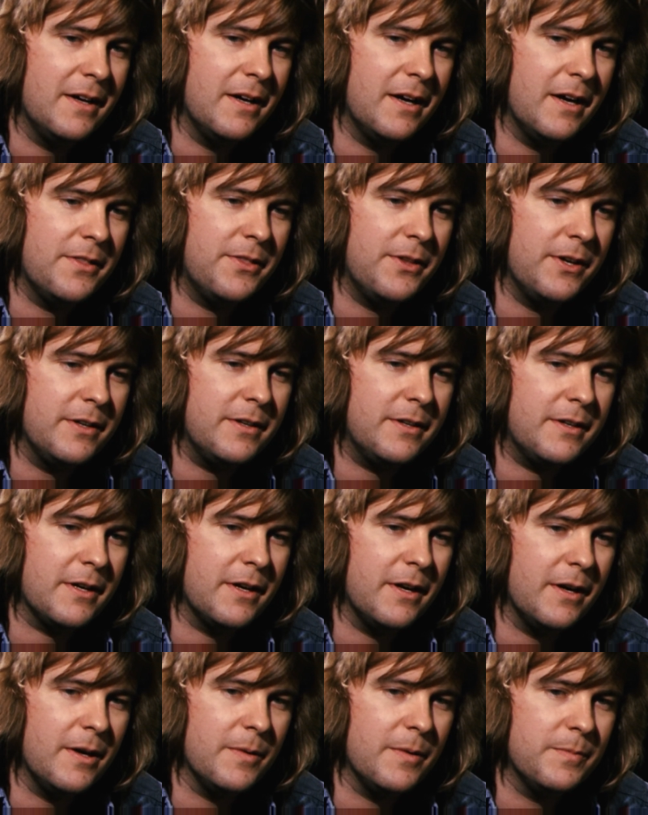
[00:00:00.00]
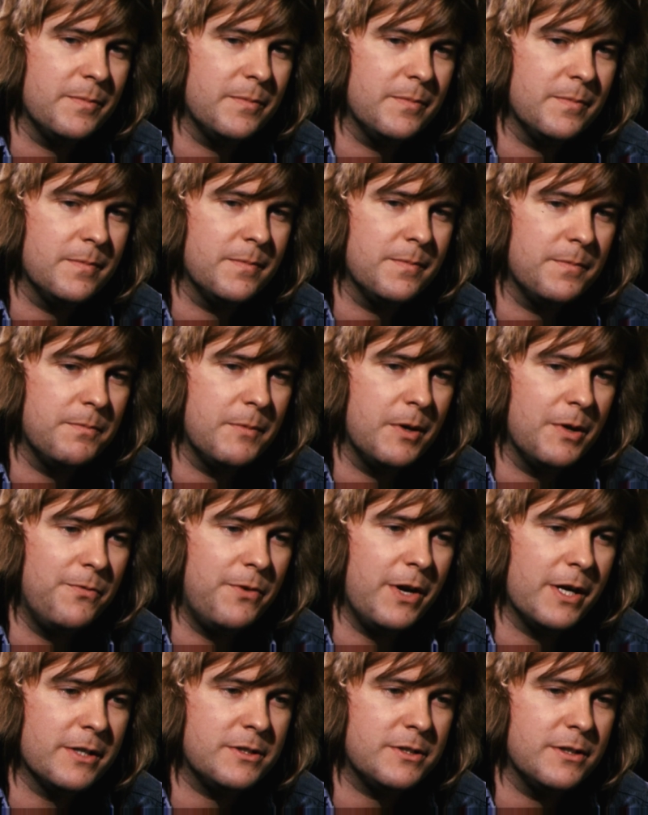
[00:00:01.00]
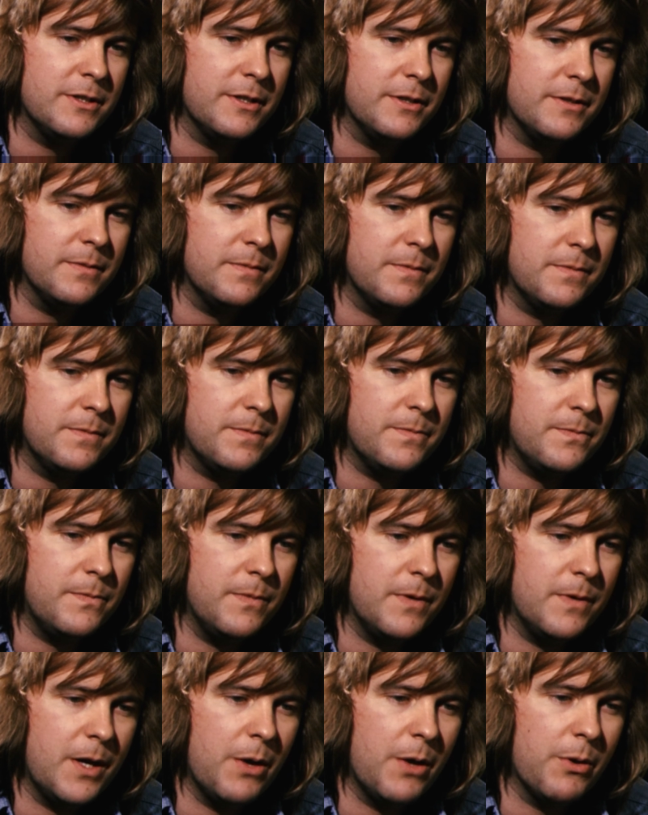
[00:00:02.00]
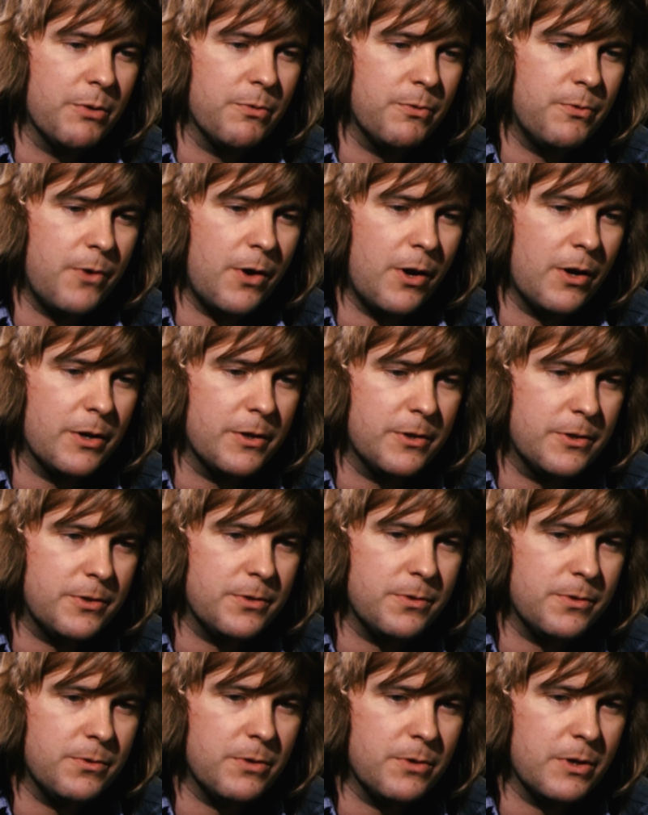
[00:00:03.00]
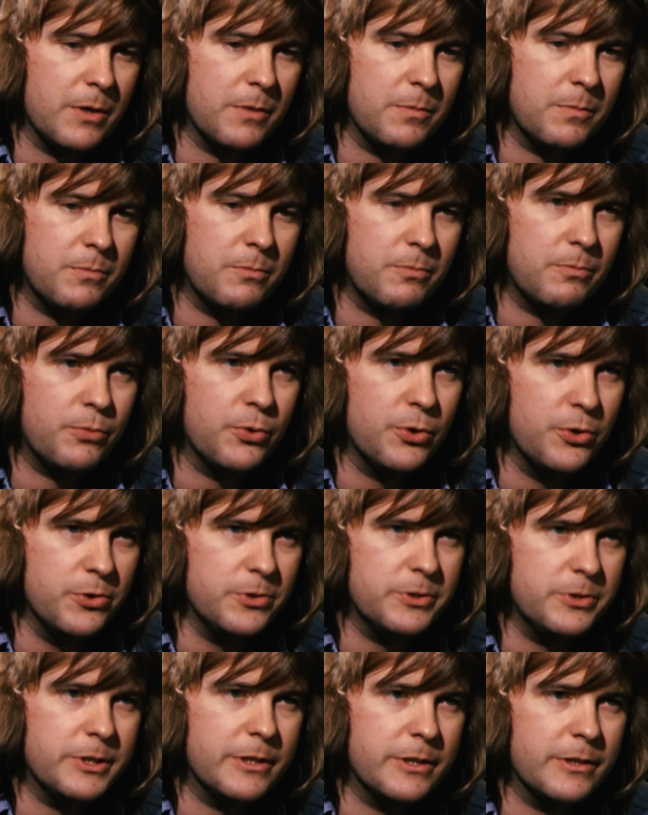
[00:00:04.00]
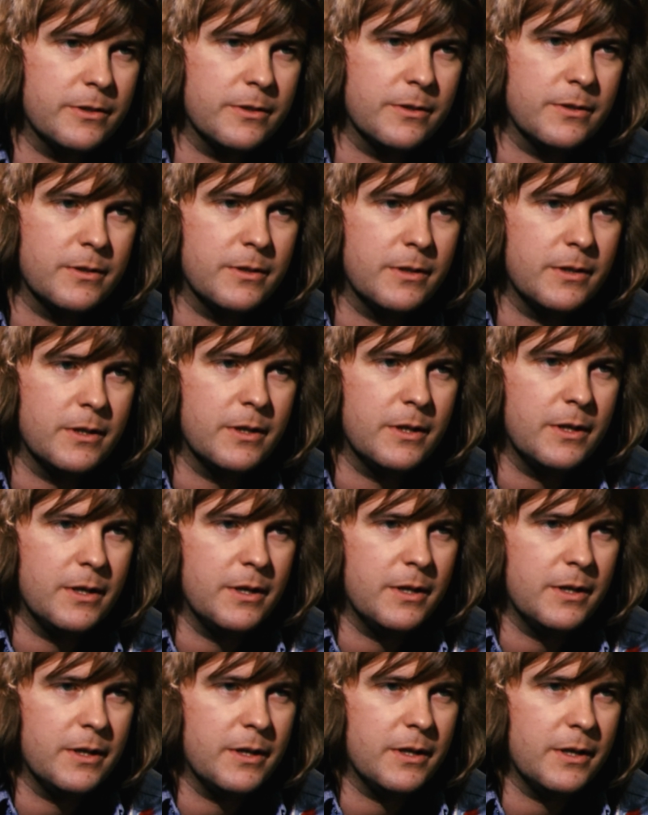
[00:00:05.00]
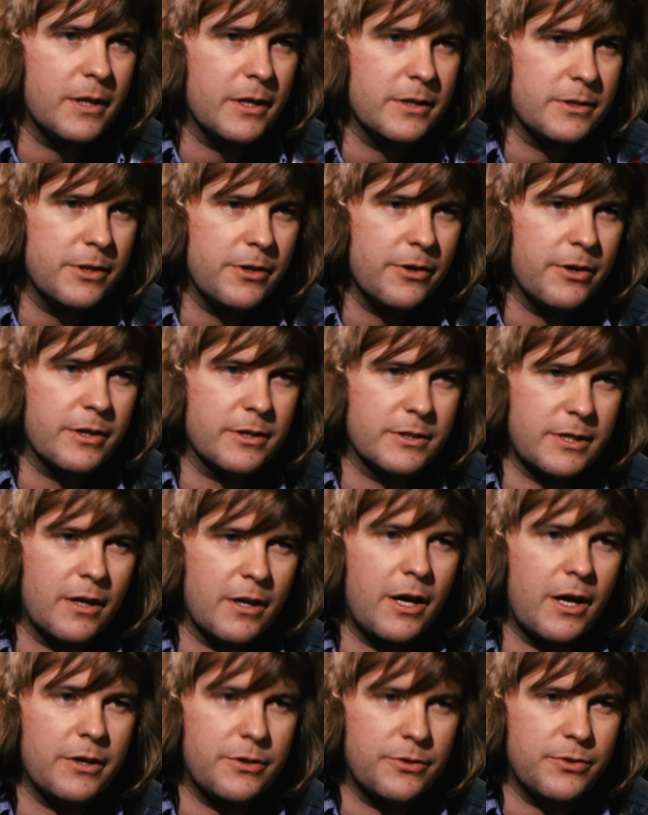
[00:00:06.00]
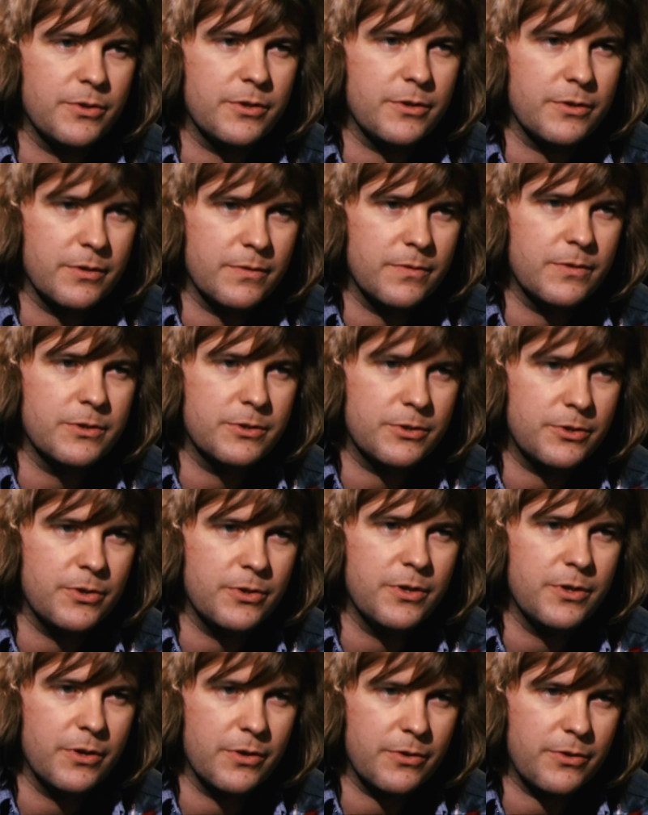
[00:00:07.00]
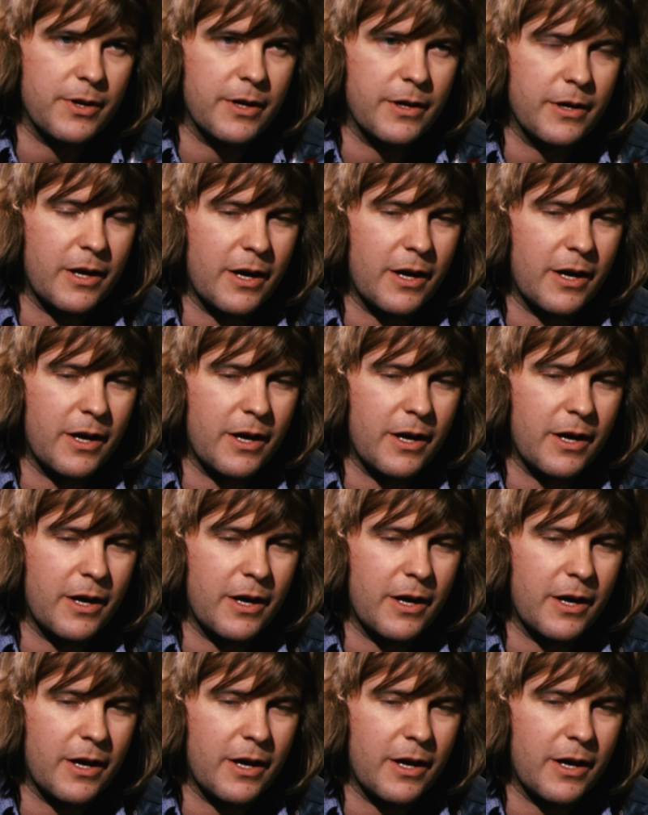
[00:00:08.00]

know? I think eventually I want to fall into producing and engineering because I like doing the studio thing.